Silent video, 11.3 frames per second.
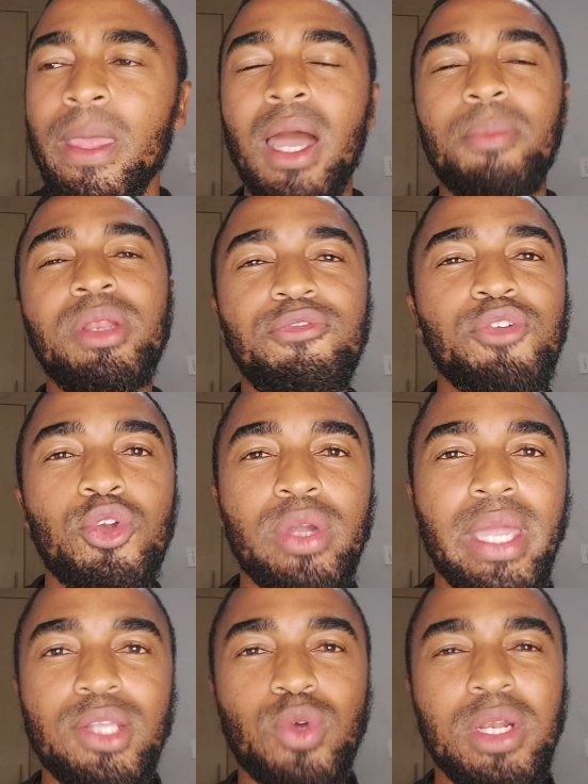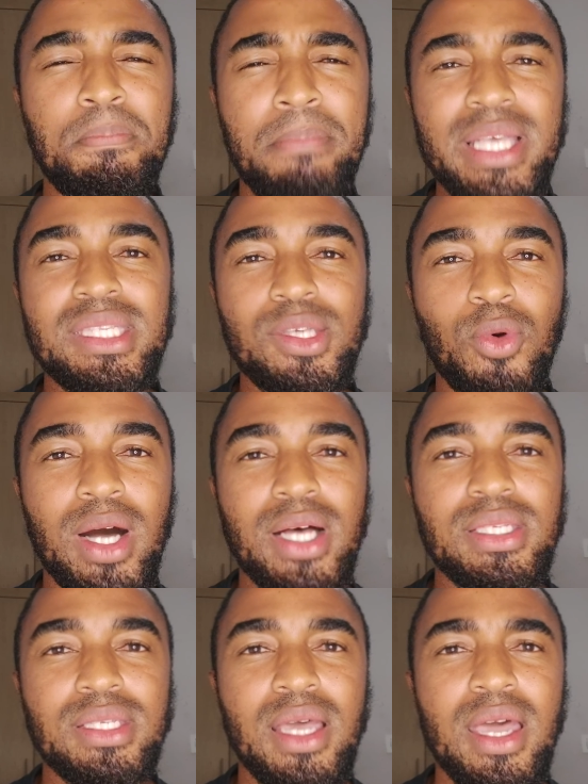I mean, if you look at what Messi
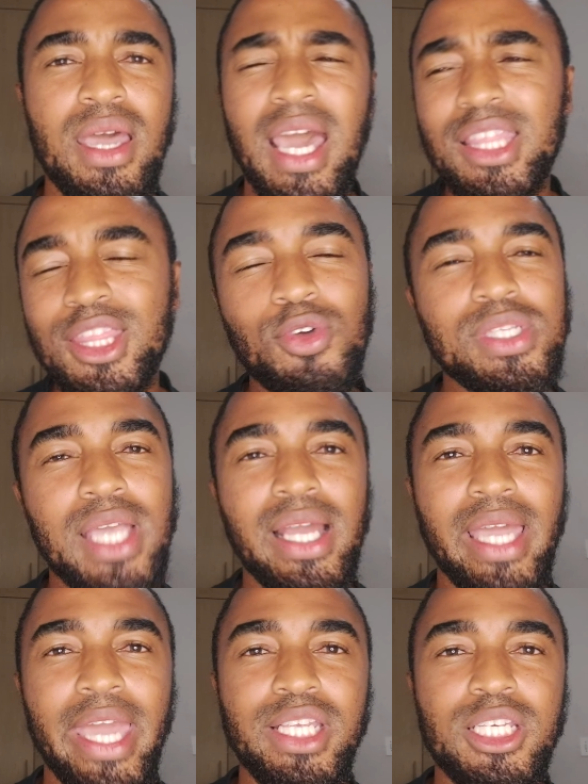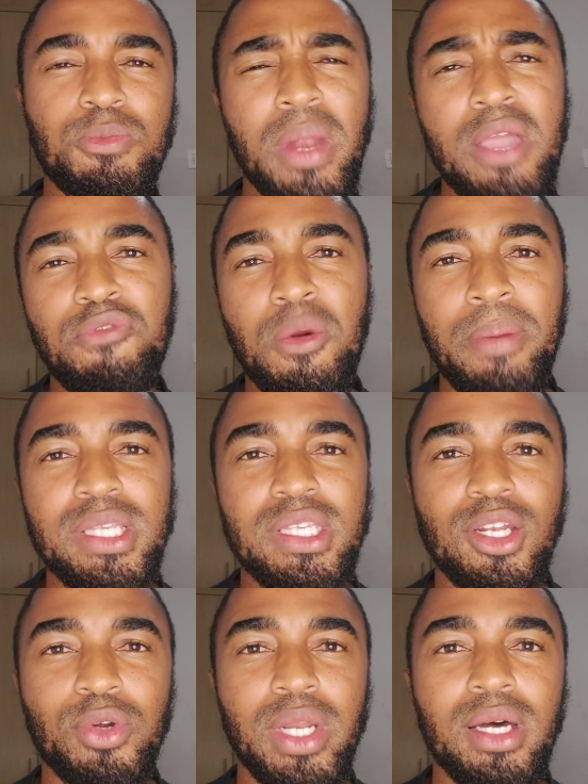was at those young ages playing for
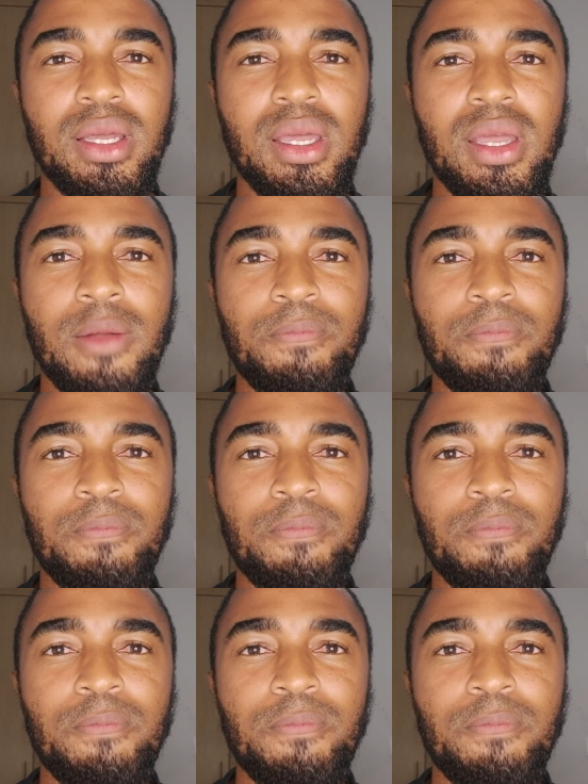Barcelona,